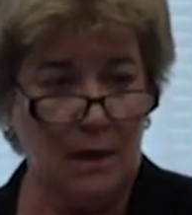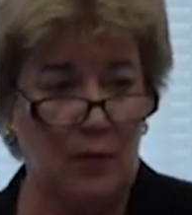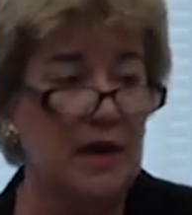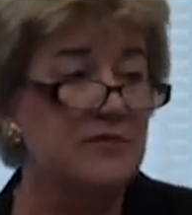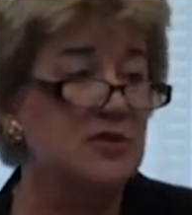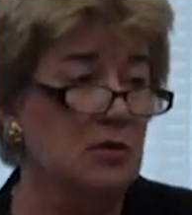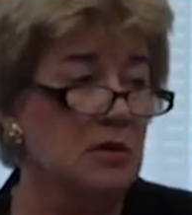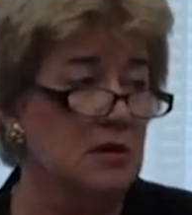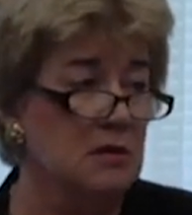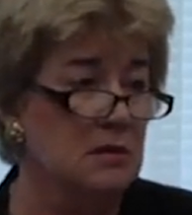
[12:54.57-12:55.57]
We have
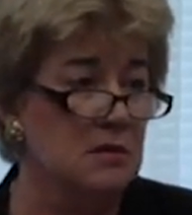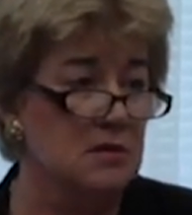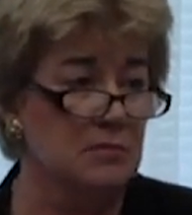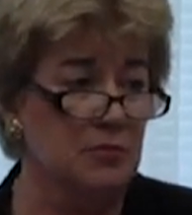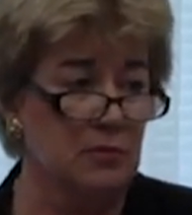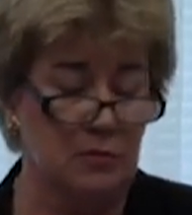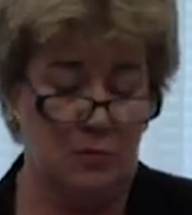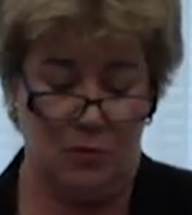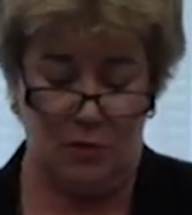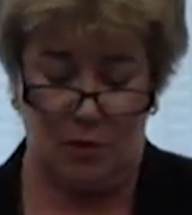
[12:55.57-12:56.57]
started this important
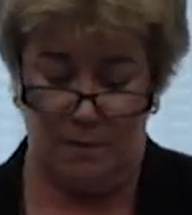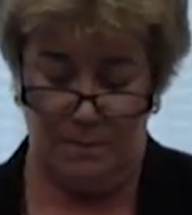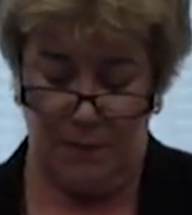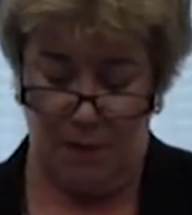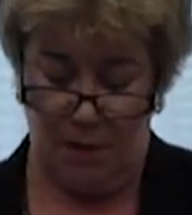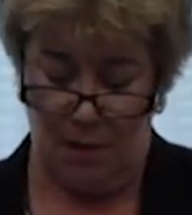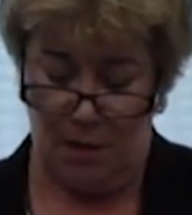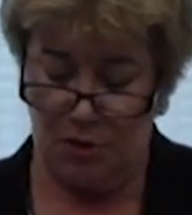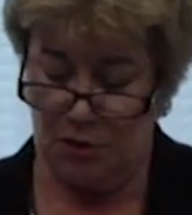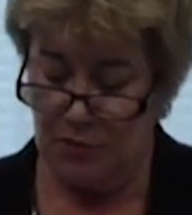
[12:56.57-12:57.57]
work.
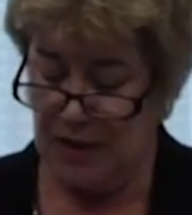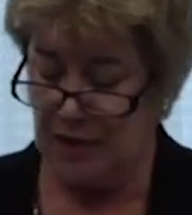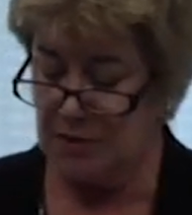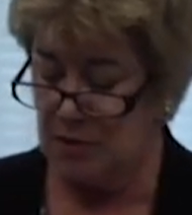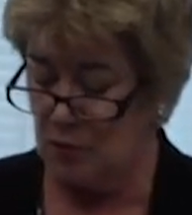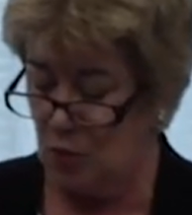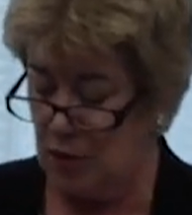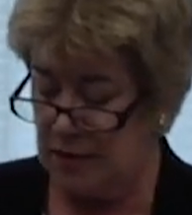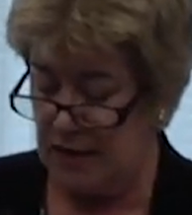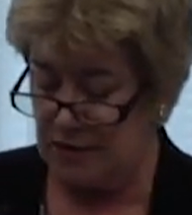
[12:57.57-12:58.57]
In
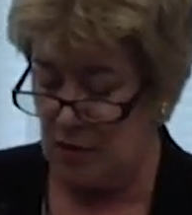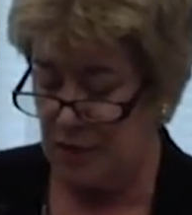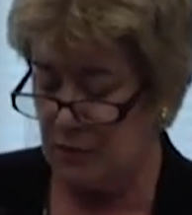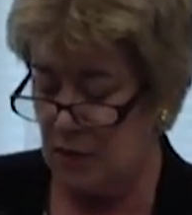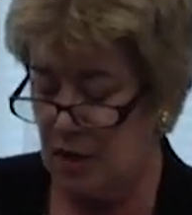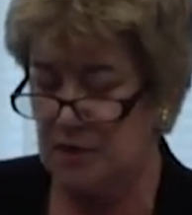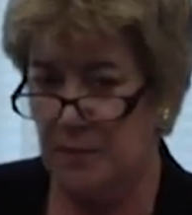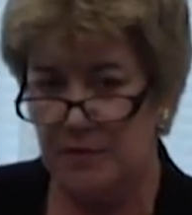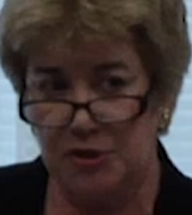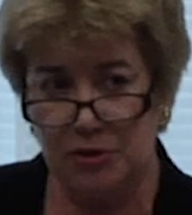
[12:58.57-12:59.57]
2001, as authorized
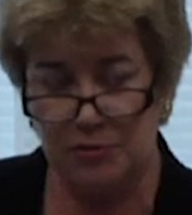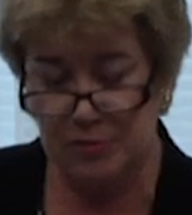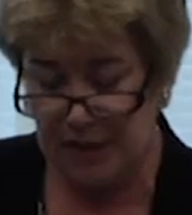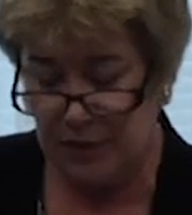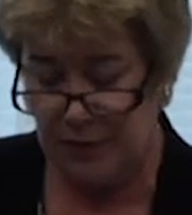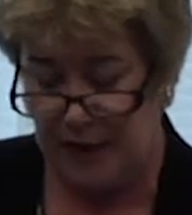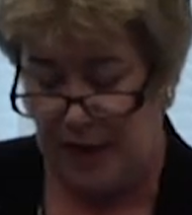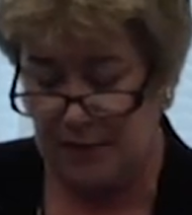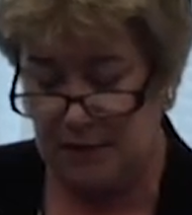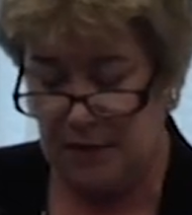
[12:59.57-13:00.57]
by the Children's Health
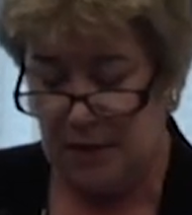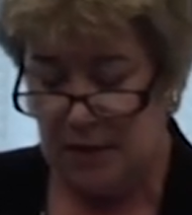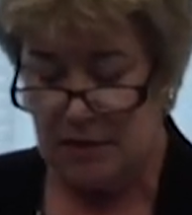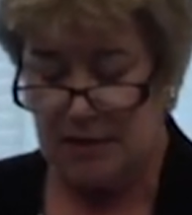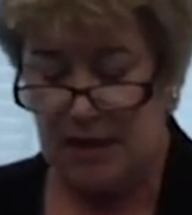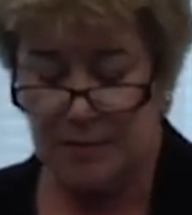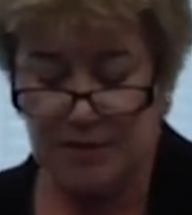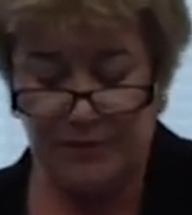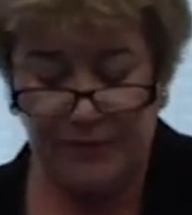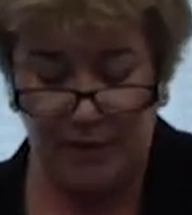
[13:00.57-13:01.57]
Act,
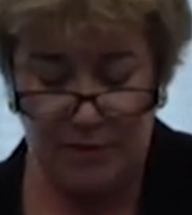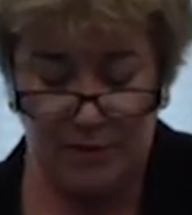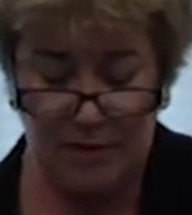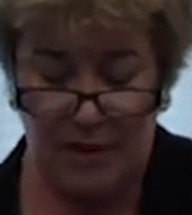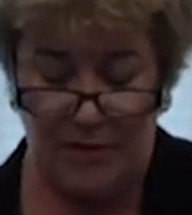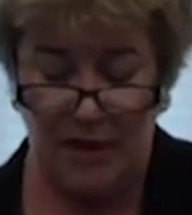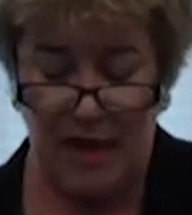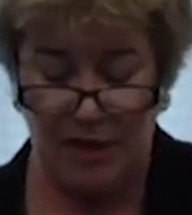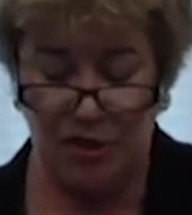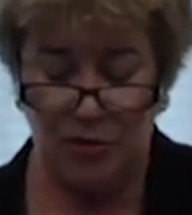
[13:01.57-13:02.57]
SAMHSA funded the
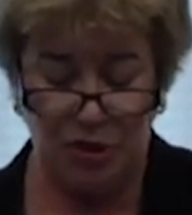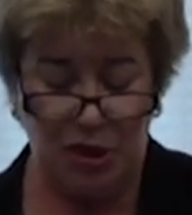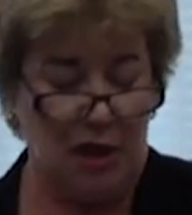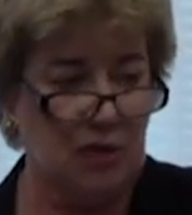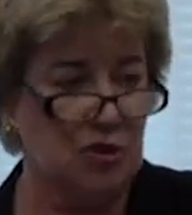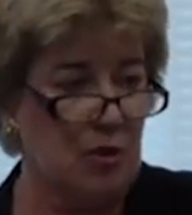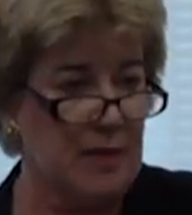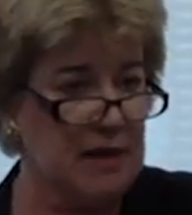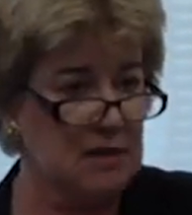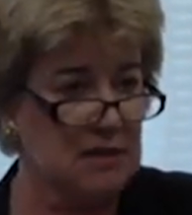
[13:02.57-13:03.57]
National Child
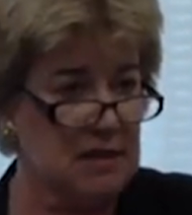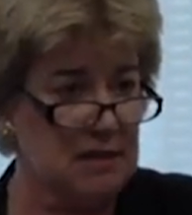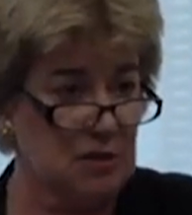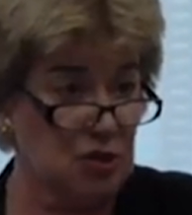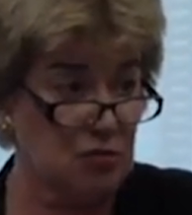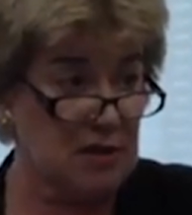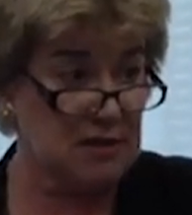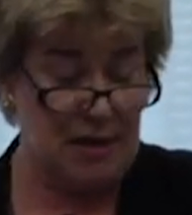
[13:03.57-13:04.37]
Traumatic Stress